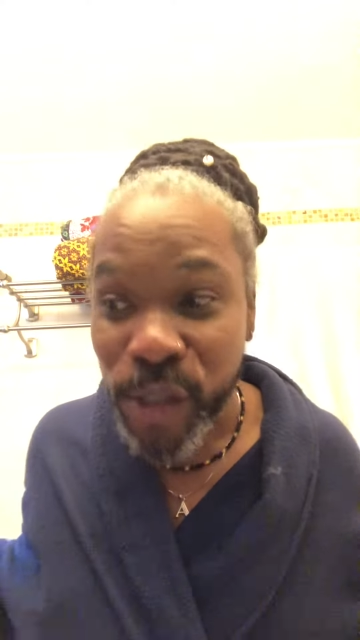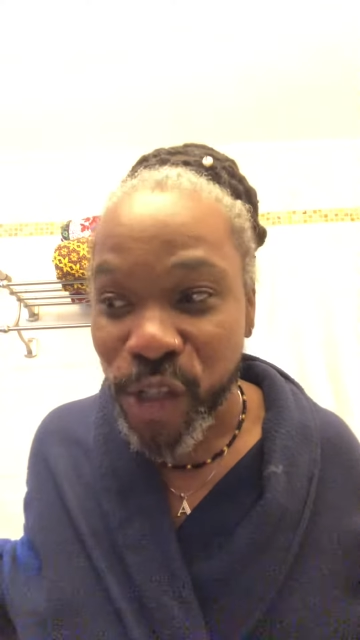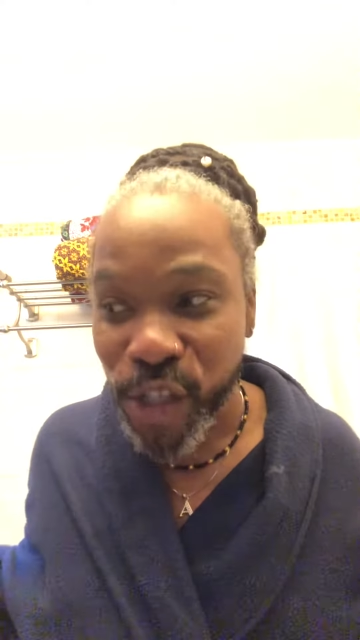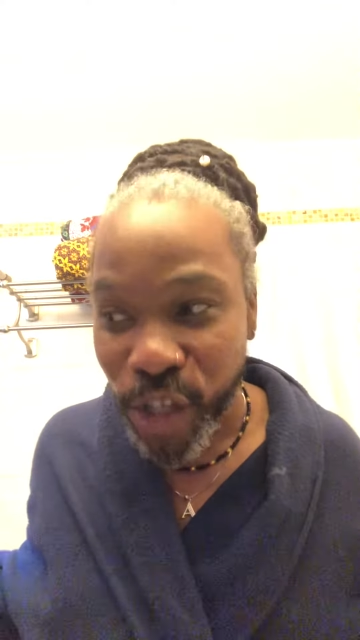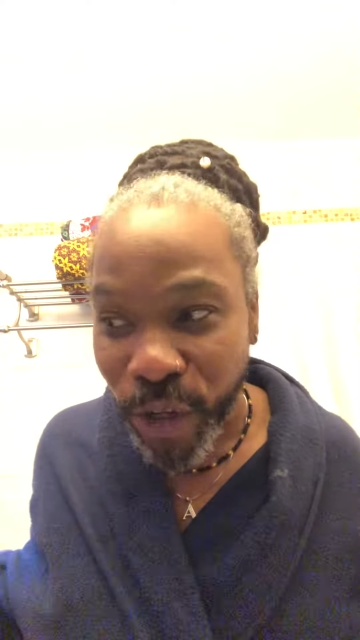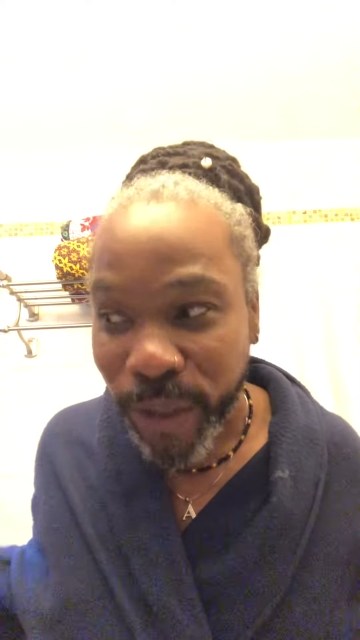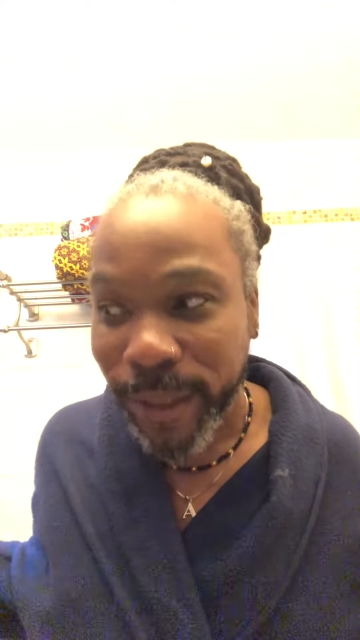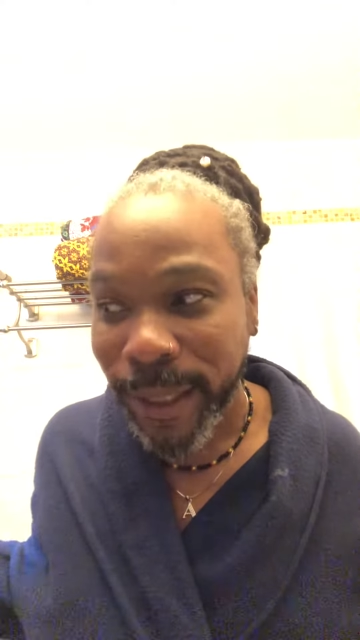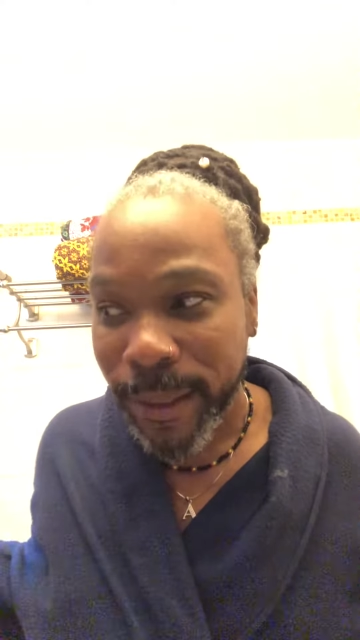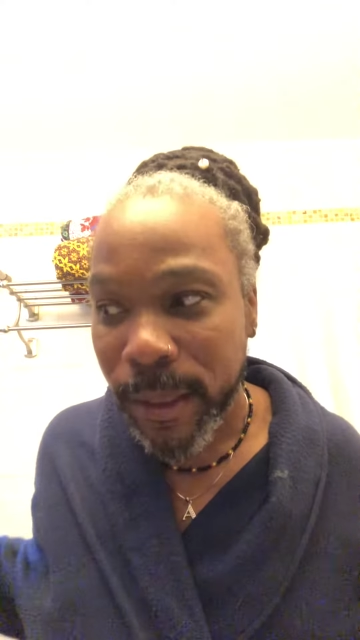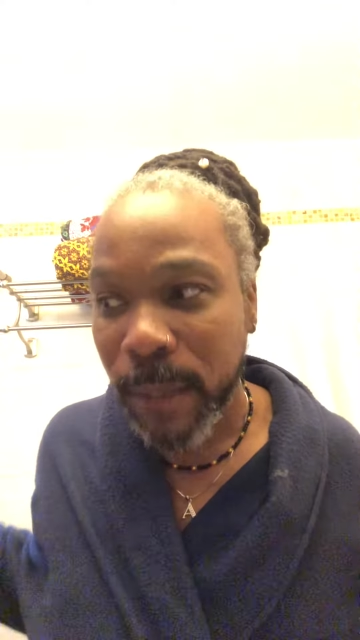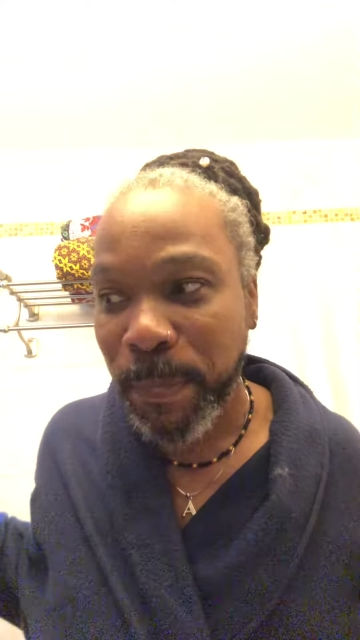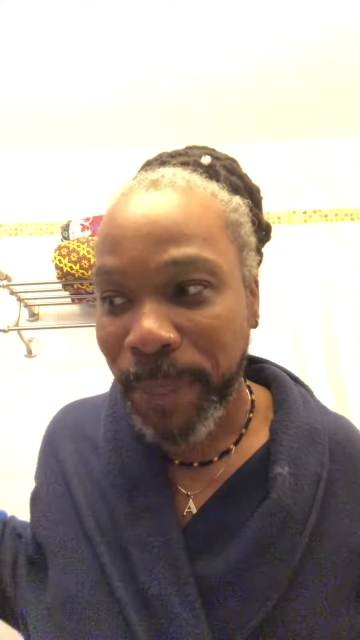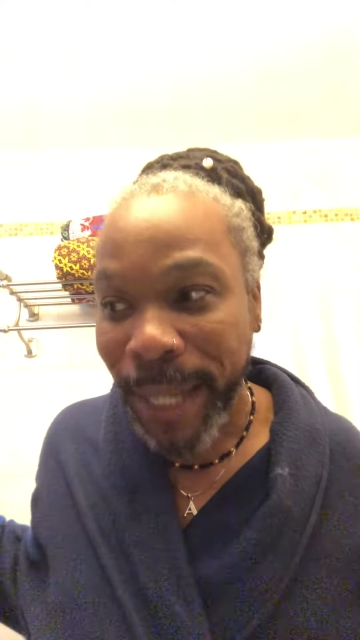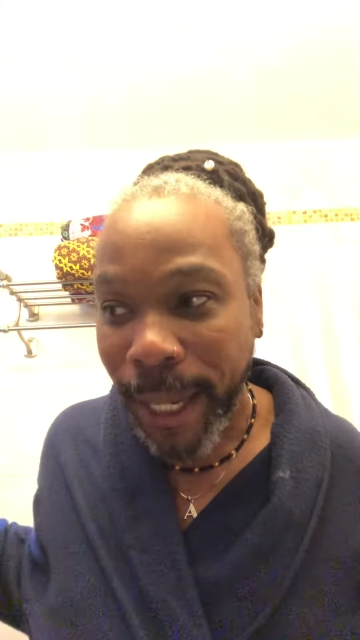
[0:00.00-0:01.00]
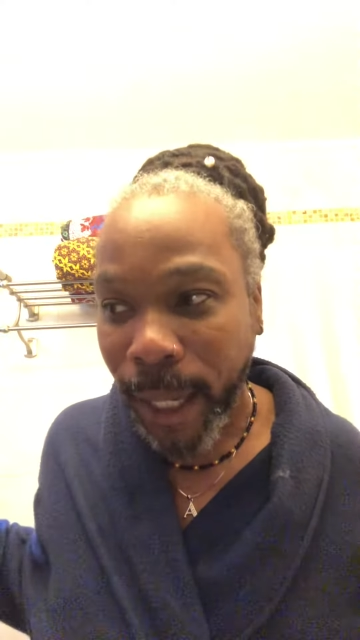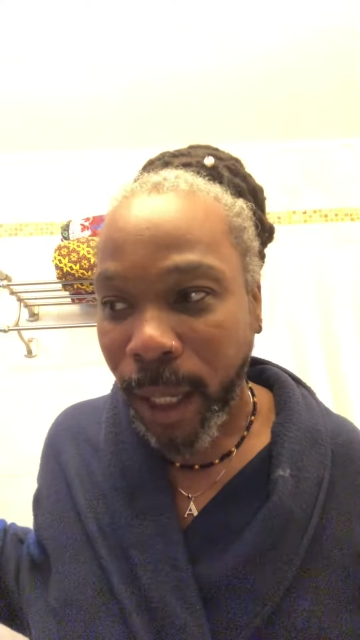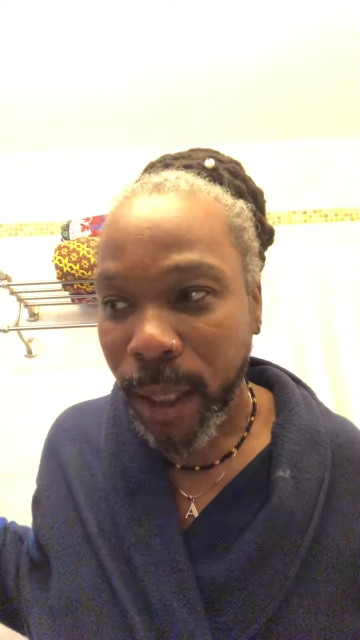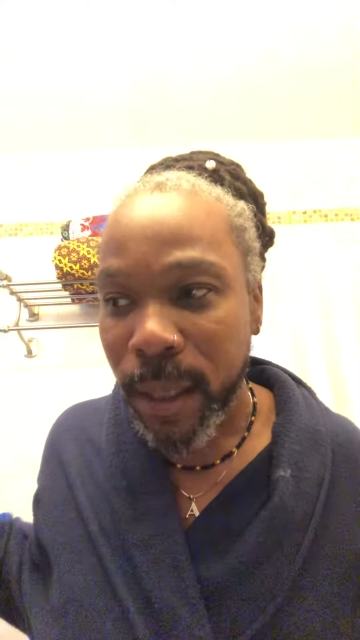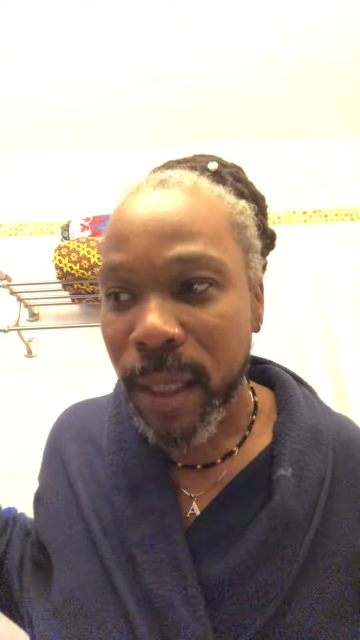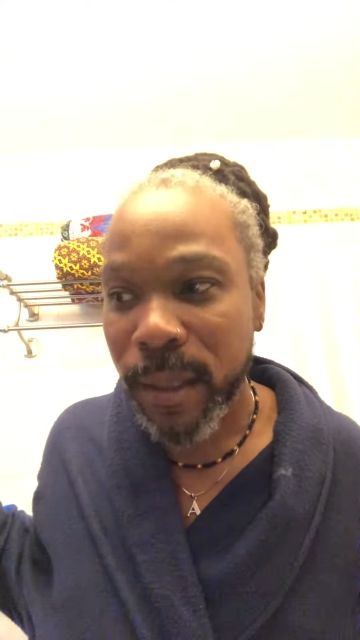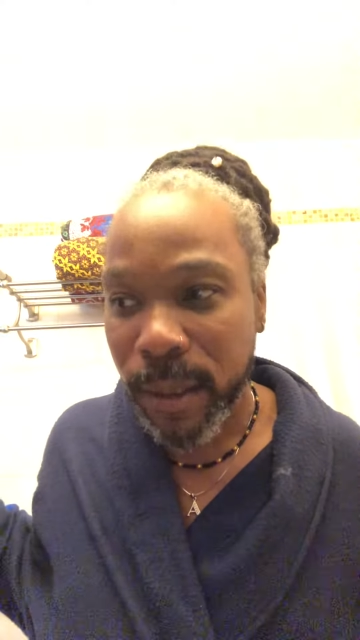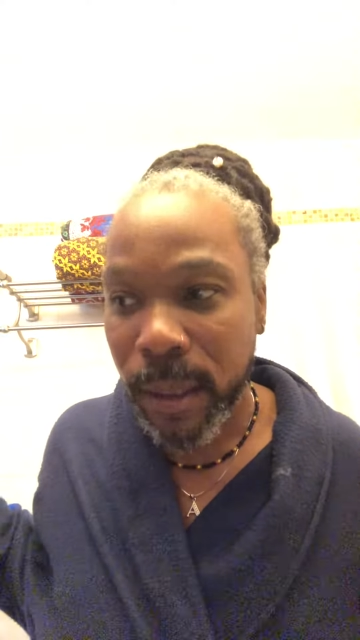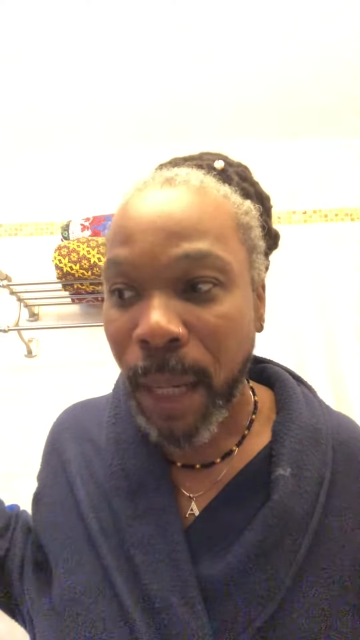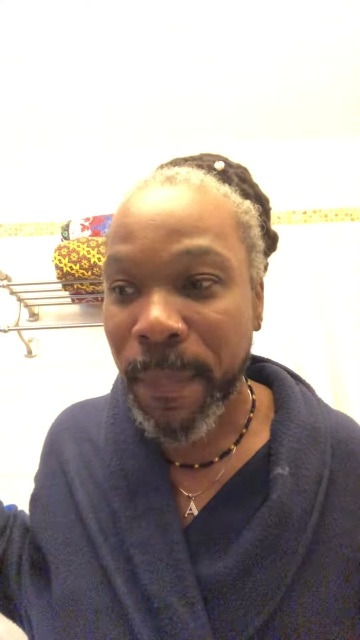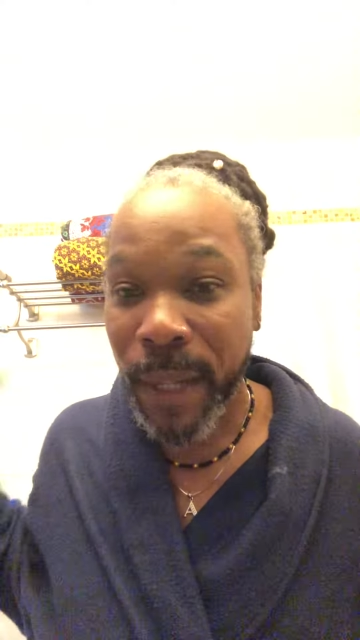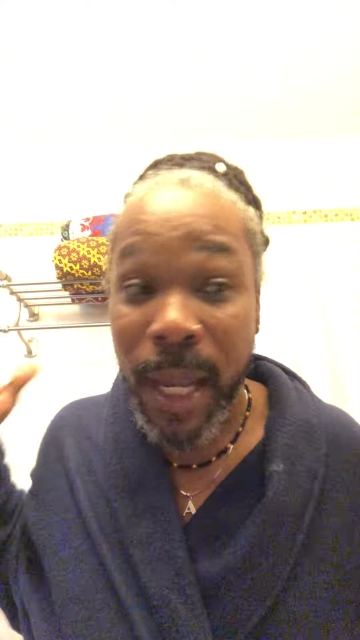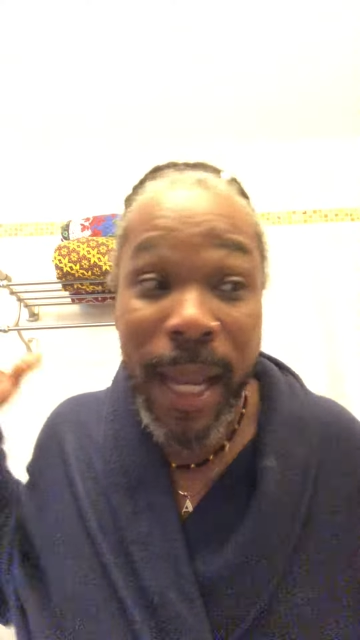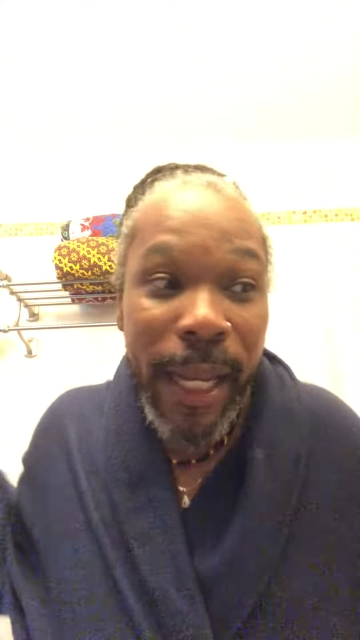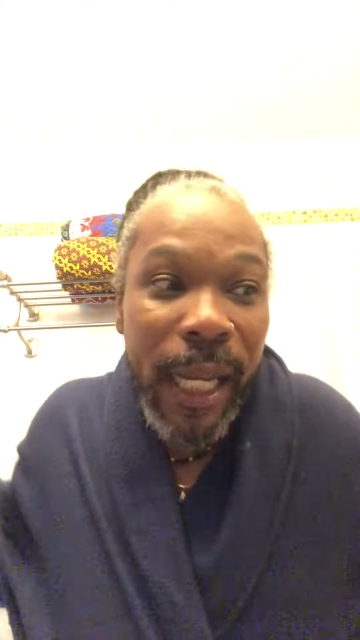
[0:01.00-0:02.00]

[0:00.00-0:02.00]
shirtless pic this summer.